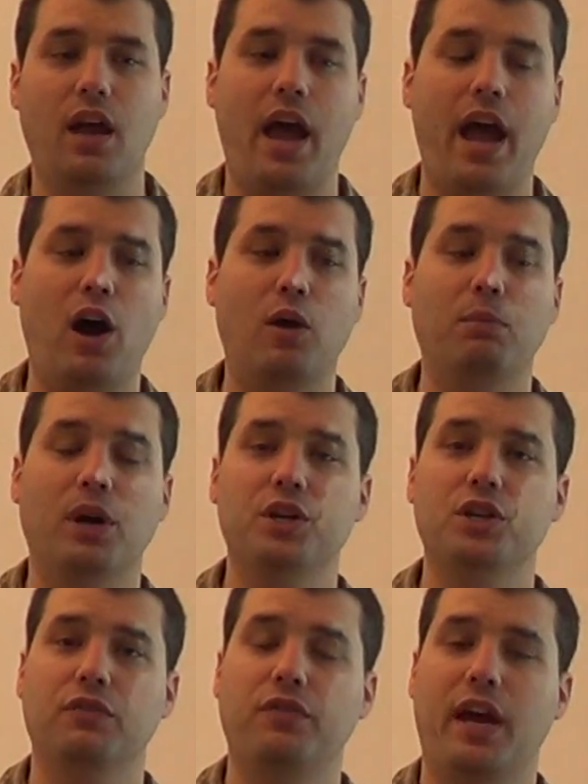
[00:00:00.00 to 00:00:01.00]
how much
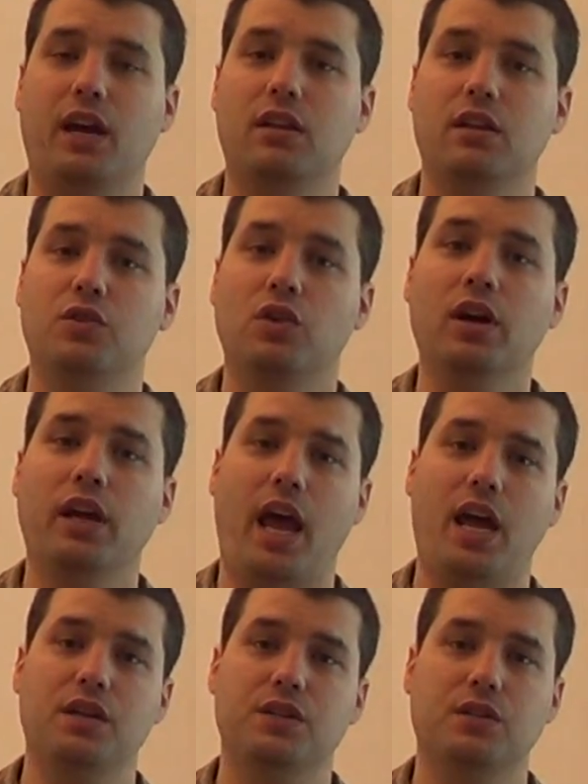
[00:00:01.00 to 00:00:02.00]
effect the drug
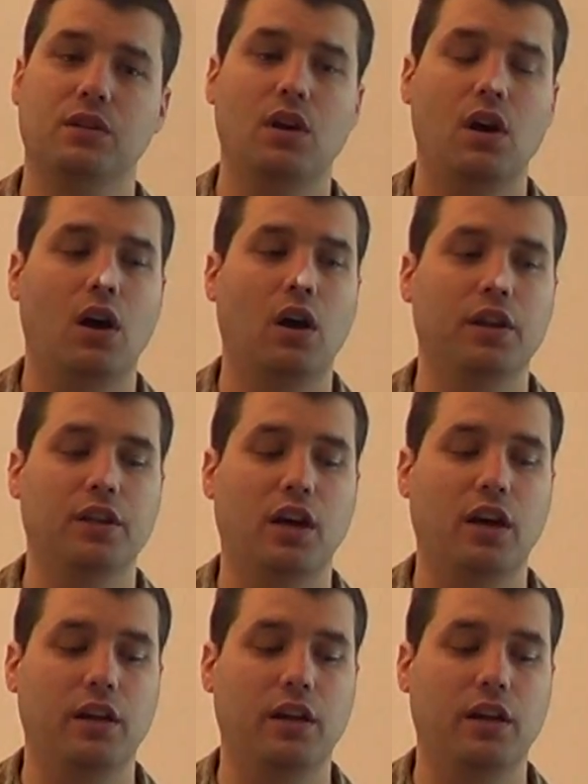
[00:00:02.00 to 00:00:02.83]
has on